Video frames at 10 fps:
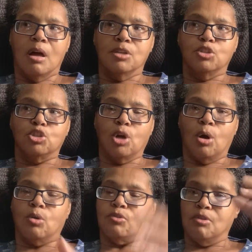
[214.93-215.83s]

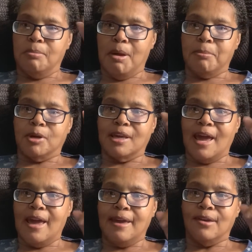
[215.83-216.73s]
So remember,
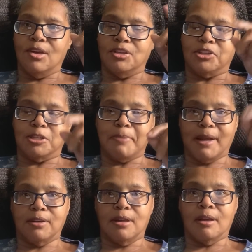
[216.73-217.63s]
Kay is
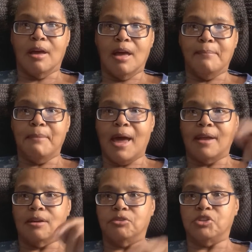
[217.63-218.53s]
suspecting
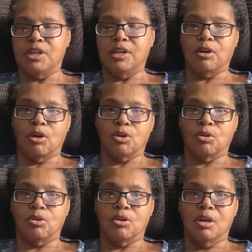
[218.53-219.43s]
Matt of cheating on
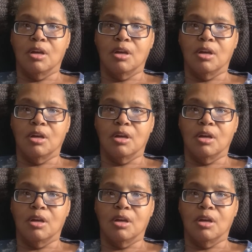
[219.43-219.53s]
her,